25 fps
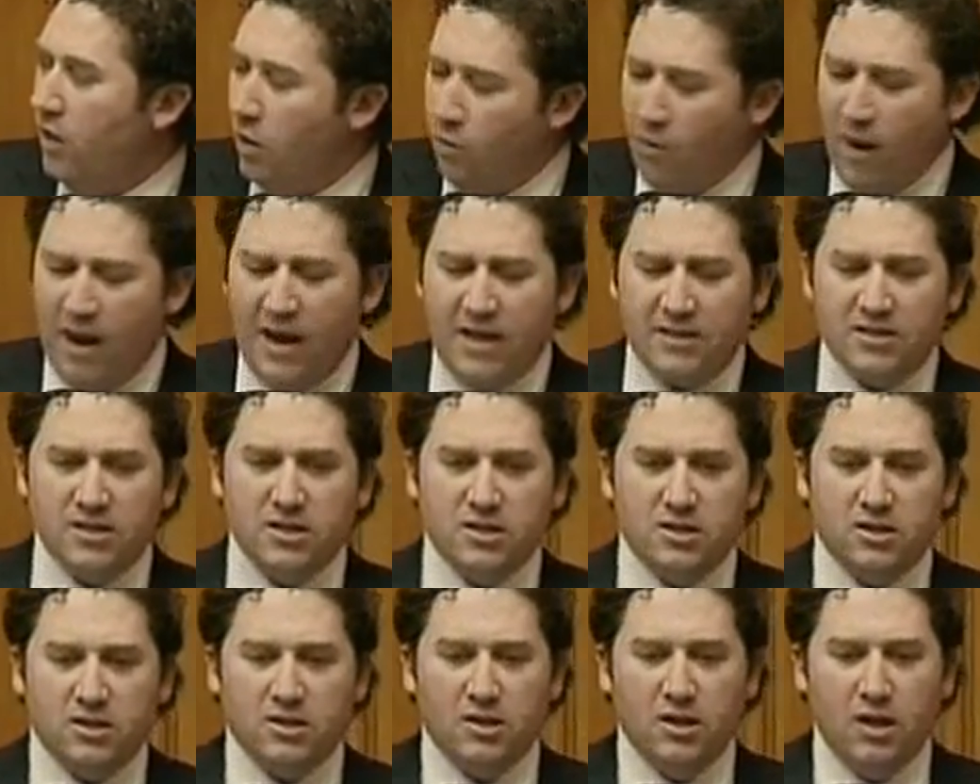that
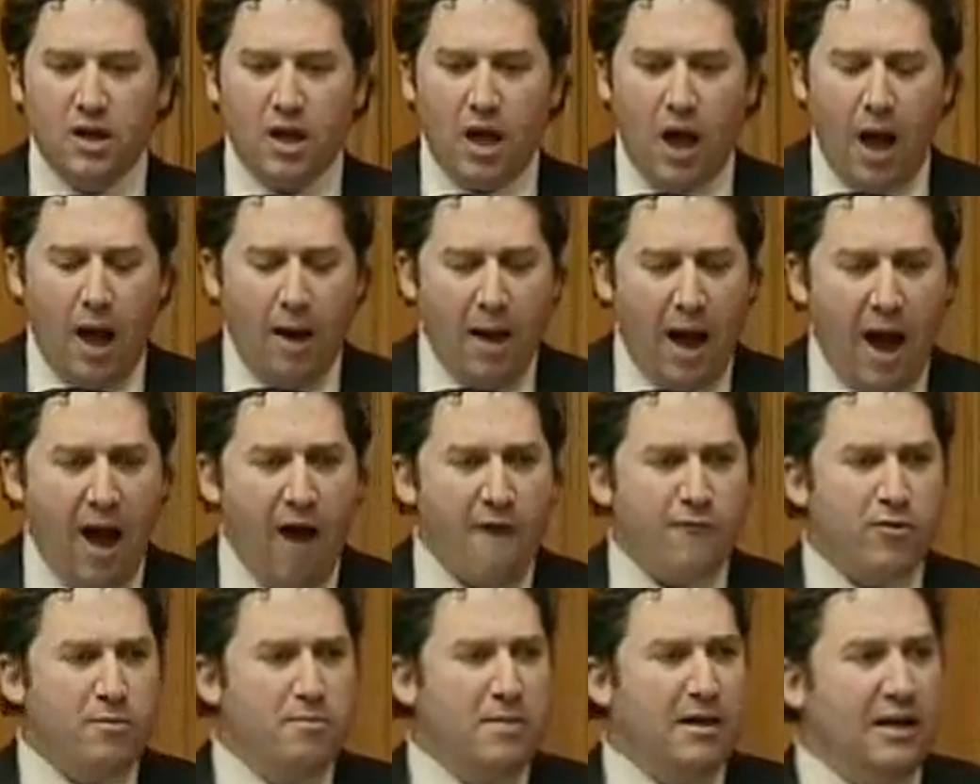raises
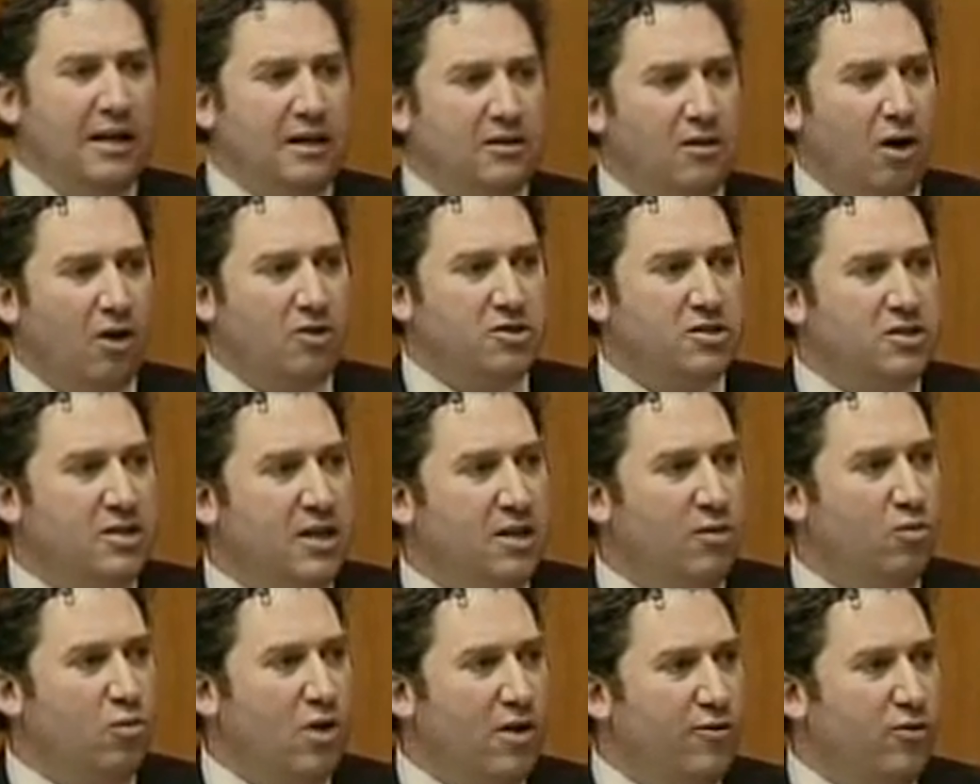$500,000 in
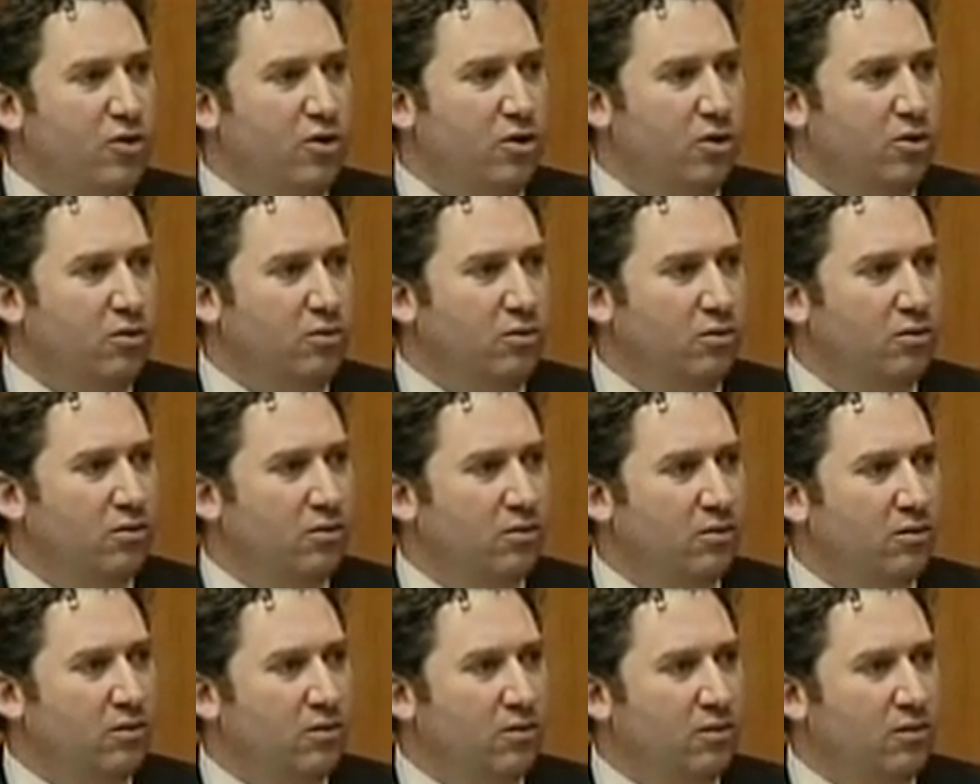net revenue,
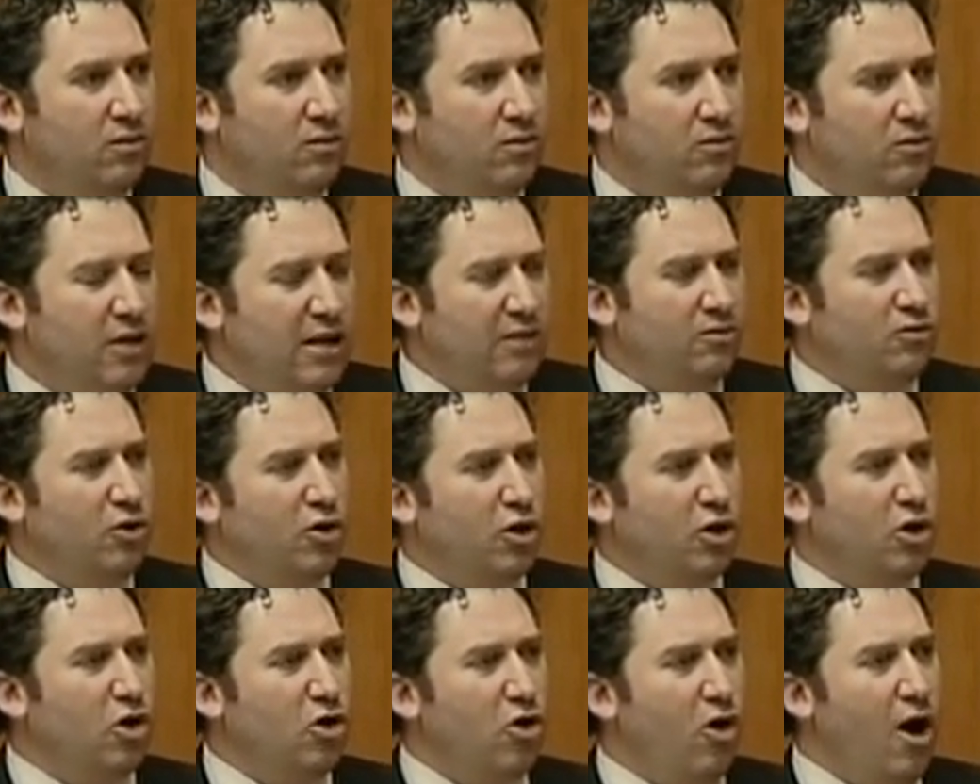that's
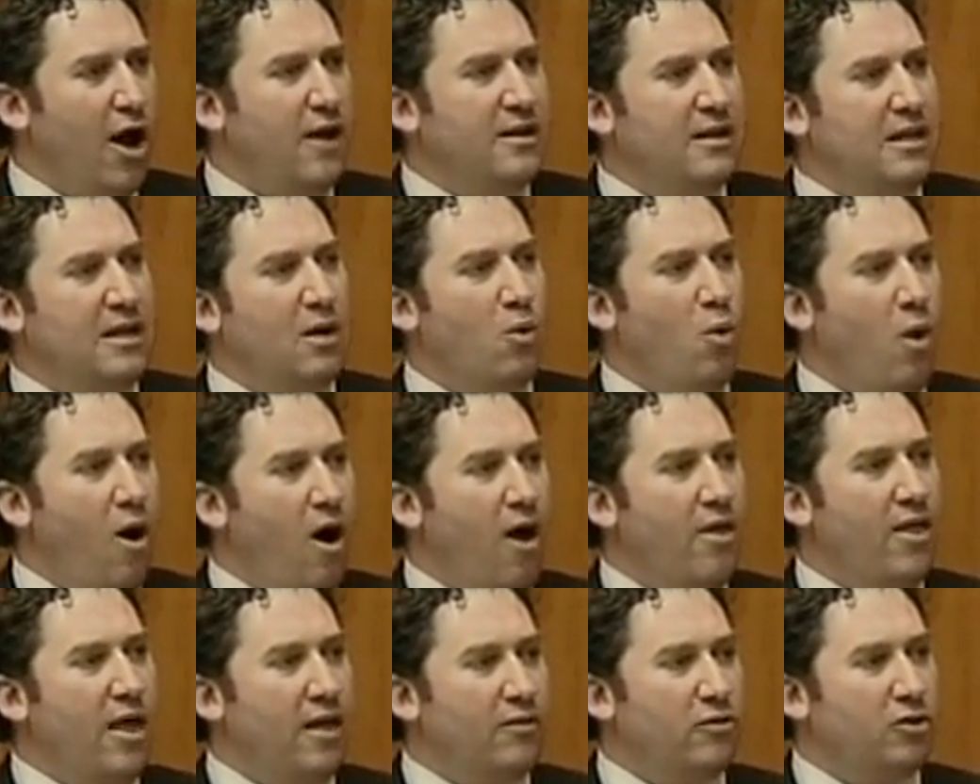not a good idea
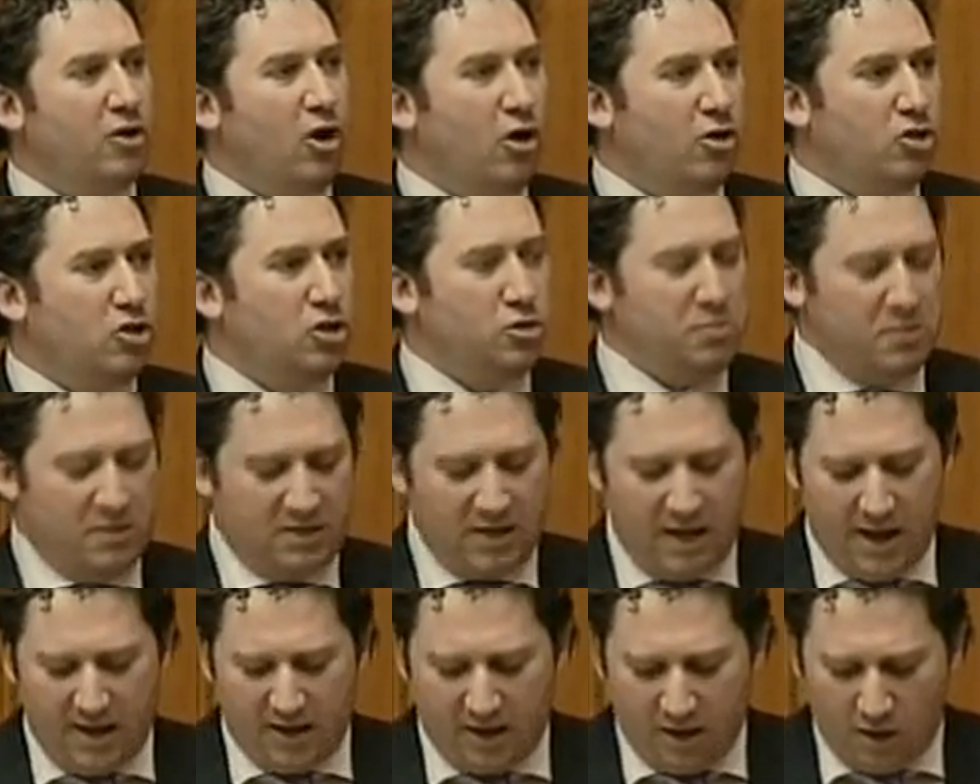why that cost should be
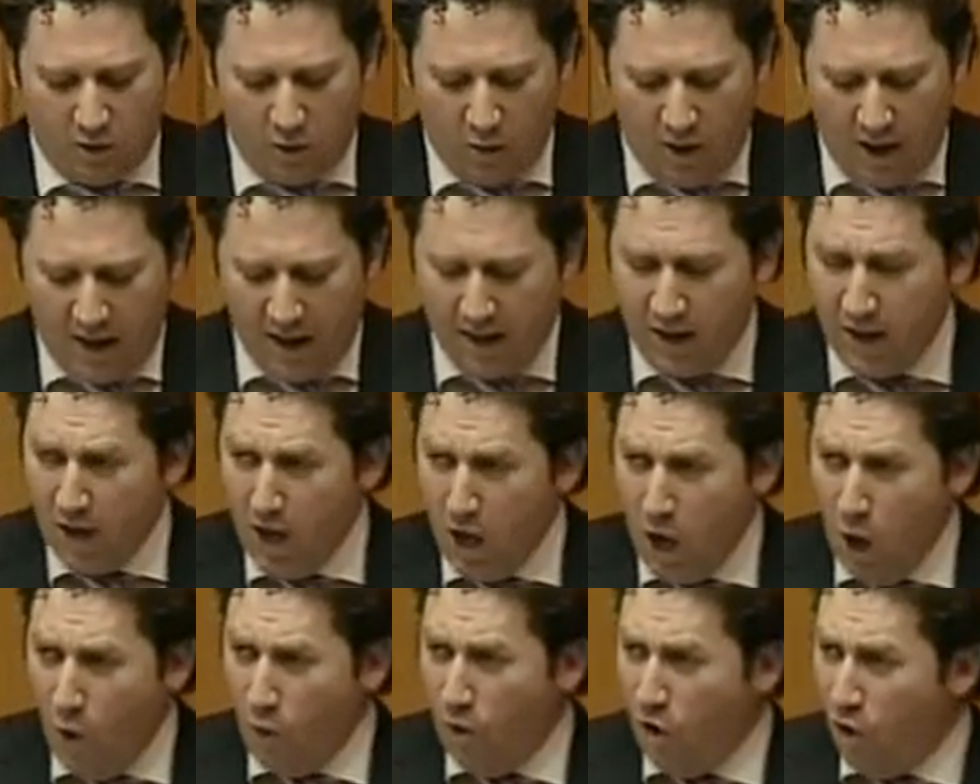taken away.
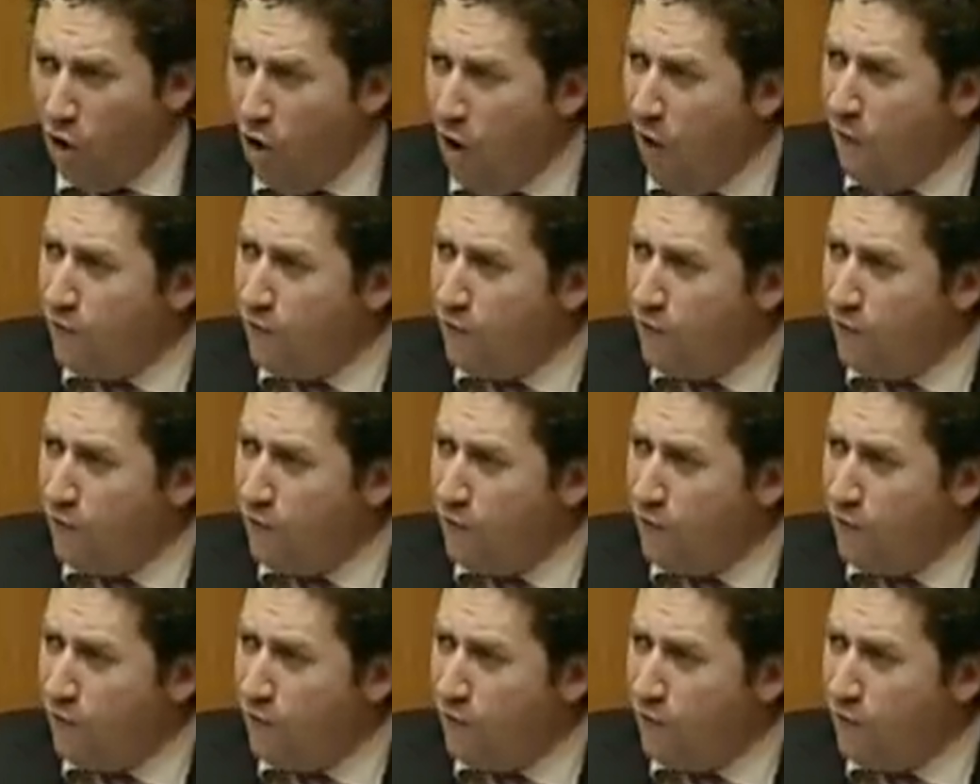We